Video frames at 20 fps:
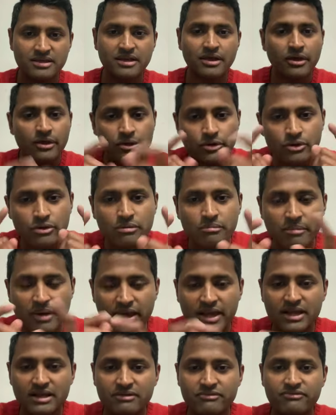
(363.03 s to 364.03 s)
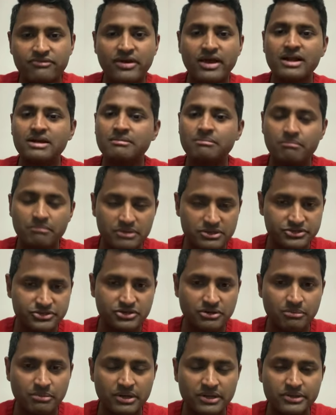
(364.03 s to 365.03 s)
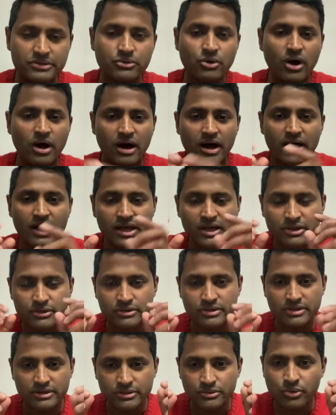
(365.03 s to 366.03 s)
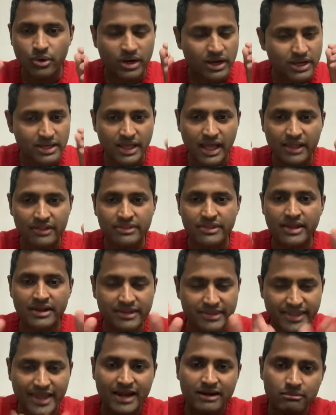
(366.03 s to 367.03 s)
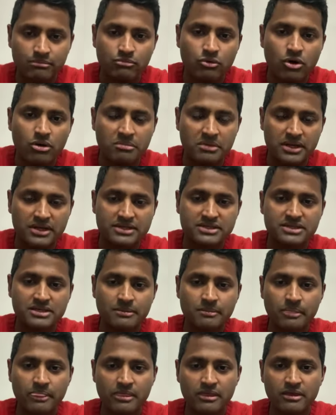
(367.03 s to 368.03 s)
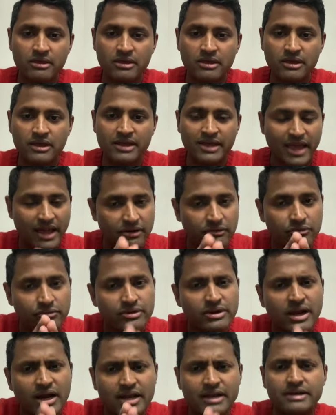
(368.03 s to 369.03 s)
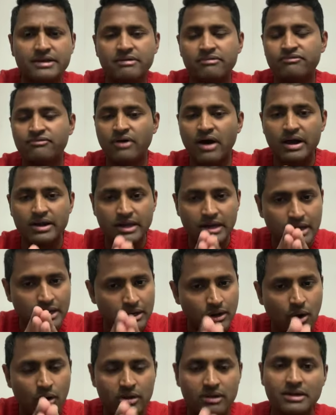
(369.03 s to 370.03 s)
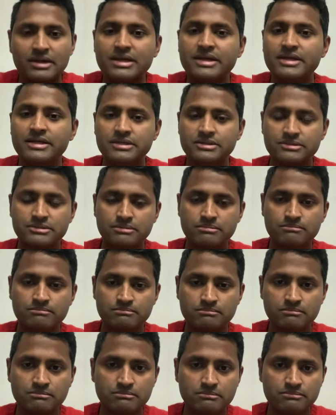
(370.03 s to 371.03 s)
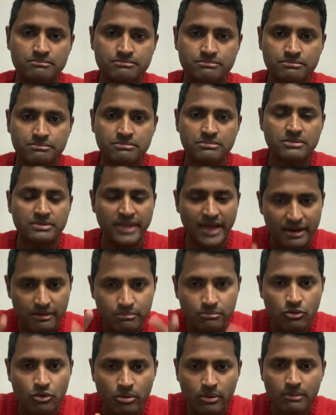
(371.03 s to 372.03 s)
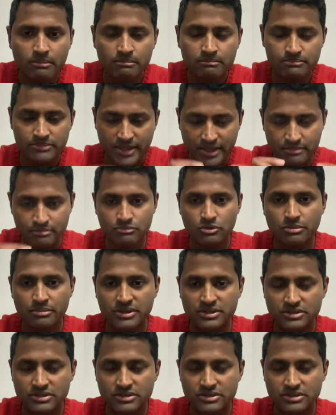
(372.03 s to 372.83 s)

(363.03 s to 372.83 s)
you may have failed miserably. And then that moment can really define a lot of leaders. That moment